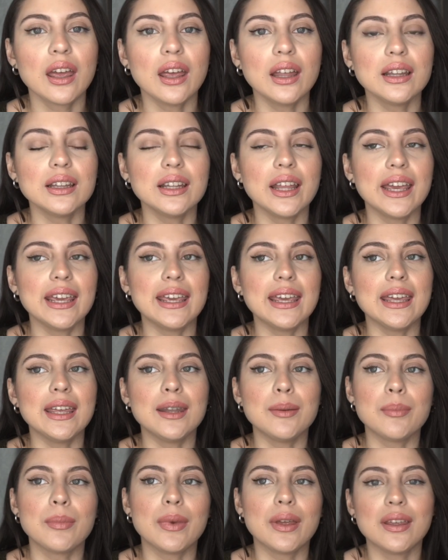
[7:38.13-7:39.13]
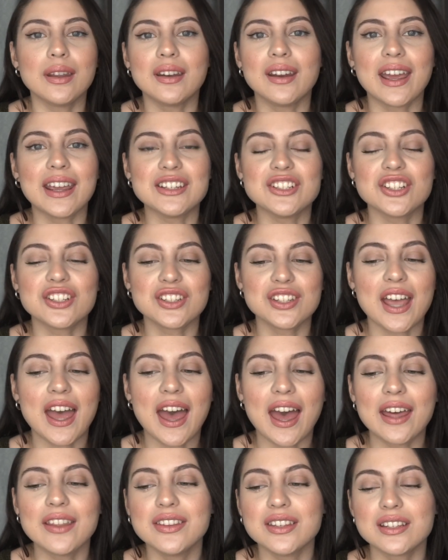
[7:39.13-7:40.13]
and I just
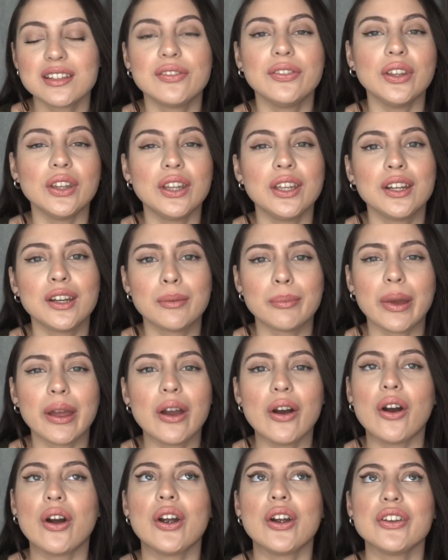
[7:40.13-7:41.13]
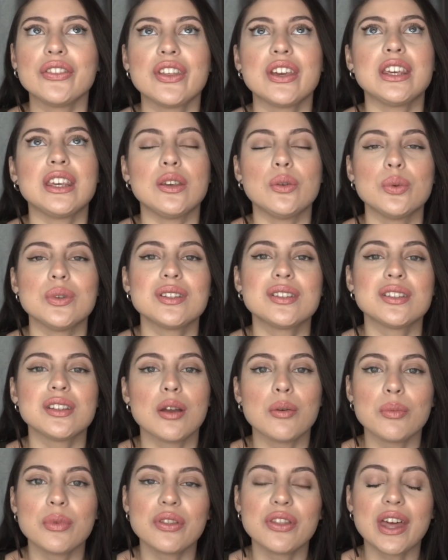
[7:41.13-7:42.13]
had this feeling in my heart that he was
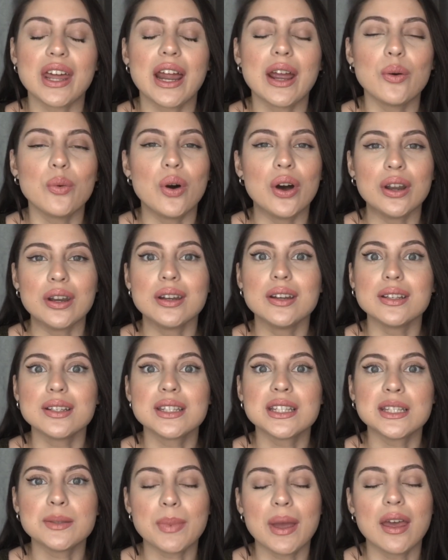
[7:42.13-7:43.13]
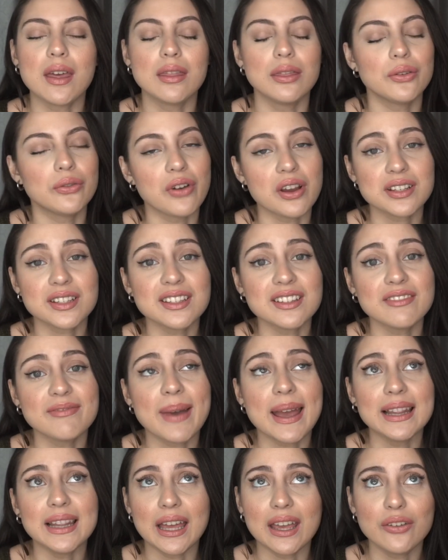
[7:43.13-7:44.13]
someone that I wanted to spend the rest of
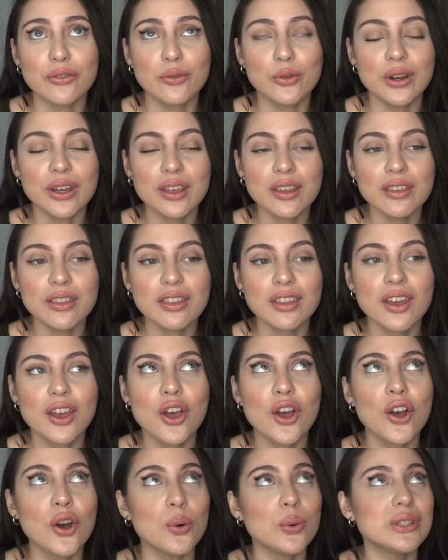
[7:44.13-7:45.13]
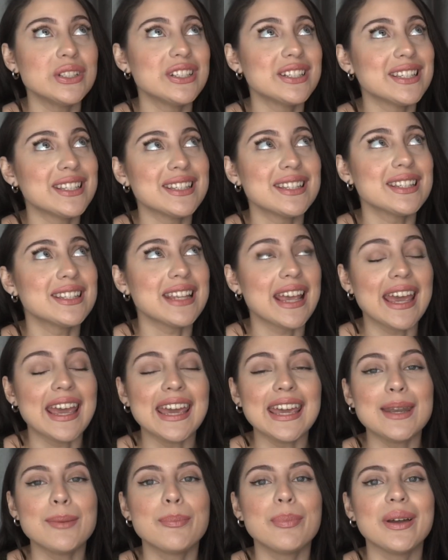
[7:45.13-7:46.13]
my life with, which is
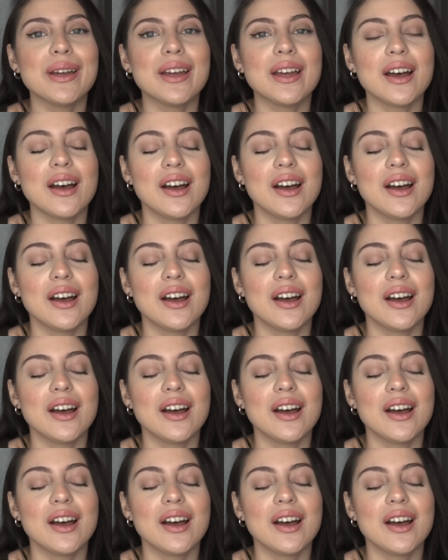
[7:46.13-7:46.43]
insane. But